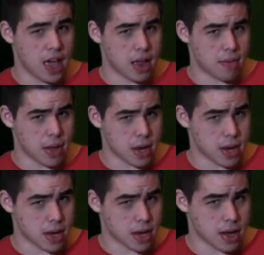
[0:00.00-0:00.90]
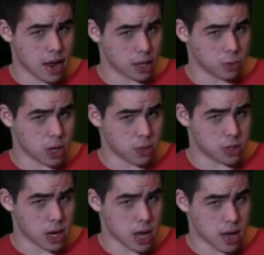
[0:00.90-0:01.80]
in media as we know
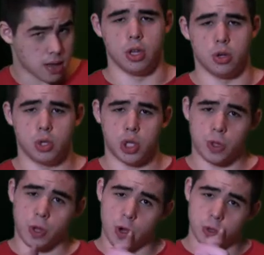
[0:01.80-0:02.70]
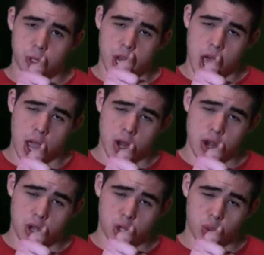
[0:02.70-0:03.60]
today? Using those
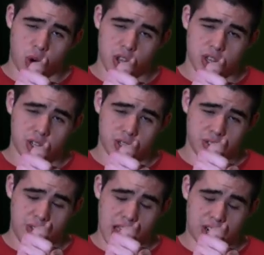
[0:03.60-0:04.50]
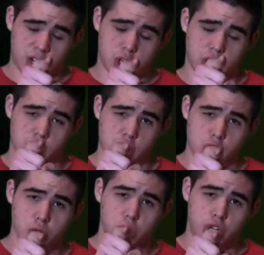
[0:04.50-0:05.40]
9 newsworthiness factors, and
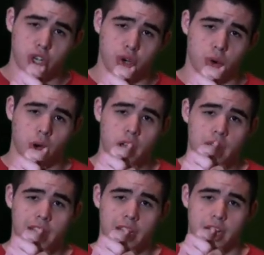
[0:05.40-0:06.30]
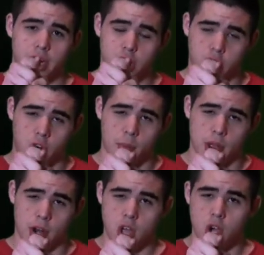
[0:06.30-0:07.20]
you too can
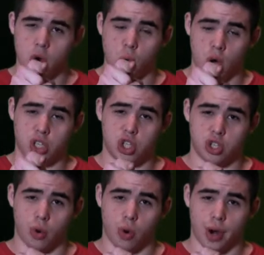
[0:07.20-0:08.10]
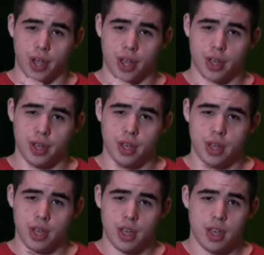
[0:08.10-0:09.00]
determine what story
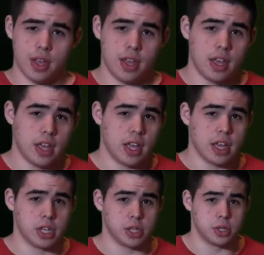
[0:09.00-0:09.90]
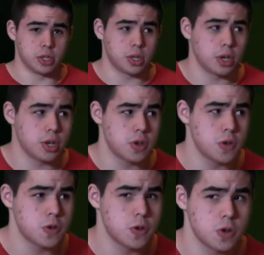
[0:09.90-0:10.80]
is
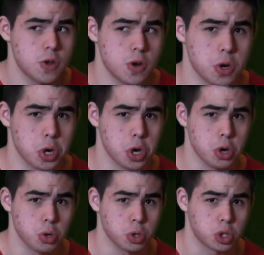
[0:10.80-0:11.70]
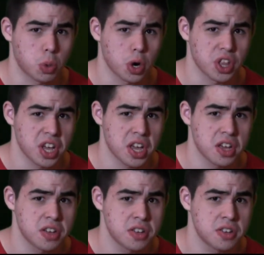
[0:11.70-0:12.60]
newsworthy.